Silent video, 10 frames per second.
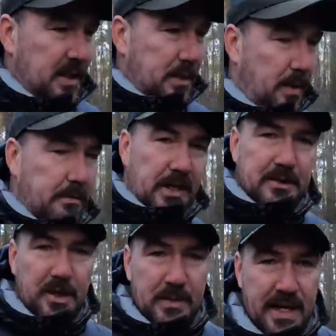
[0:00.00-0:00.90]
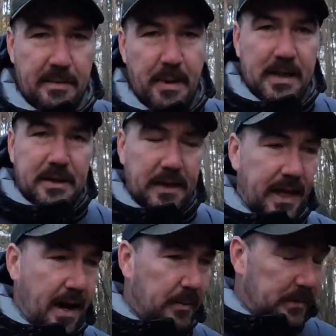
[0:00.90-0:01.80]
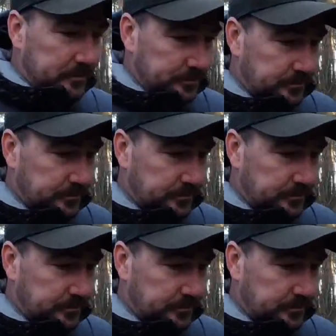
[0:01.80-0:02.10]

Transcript: So what I'm going to do is head back to the cabin.